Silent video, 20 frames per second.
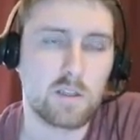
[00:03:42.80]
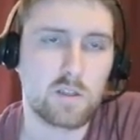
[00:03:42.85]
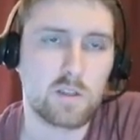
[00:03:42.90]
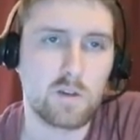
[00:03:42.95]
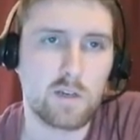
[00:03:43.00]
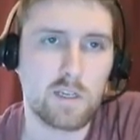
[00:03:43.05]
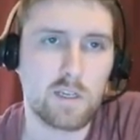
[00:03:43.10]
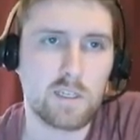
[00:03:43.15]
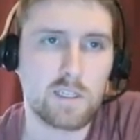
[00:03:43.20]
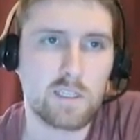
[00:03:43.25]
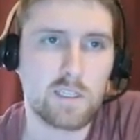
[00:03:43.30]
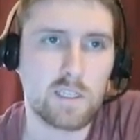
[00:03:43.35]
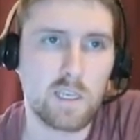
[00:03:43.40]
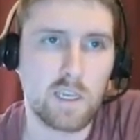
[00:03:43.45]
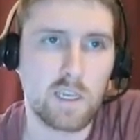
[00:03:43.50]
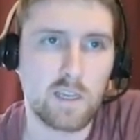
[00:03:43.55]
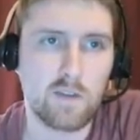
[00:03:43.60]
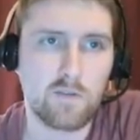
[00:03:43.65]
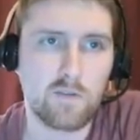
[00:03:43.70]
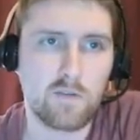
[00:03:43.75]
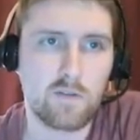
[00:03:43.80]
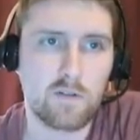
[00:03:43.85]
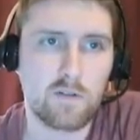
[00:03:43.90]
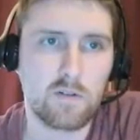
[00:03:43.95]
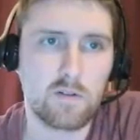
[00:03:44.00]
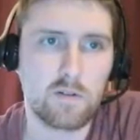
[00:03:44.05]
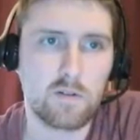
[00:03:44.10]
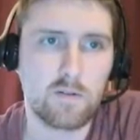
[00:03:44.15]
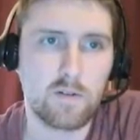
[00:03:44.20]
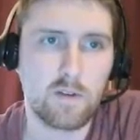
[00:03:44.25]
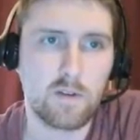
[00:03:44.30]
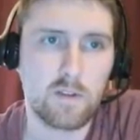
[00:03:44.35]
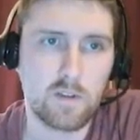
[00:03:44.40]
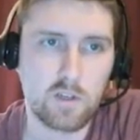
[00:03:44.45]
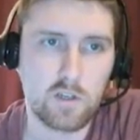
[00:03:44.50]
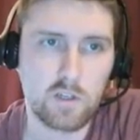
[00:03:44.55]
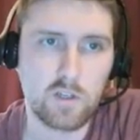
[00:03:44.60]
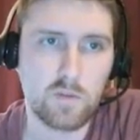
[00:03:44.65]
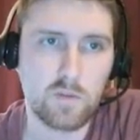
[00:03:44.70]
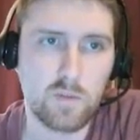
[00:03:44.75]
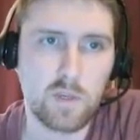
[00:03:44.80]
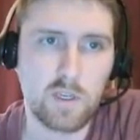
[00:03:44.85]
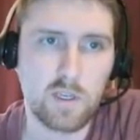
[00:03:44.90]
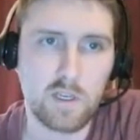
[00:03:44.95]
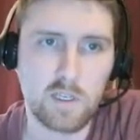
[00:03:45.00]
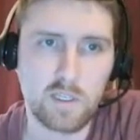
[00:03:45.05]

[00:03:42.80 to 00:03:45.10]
So I hit save. There should be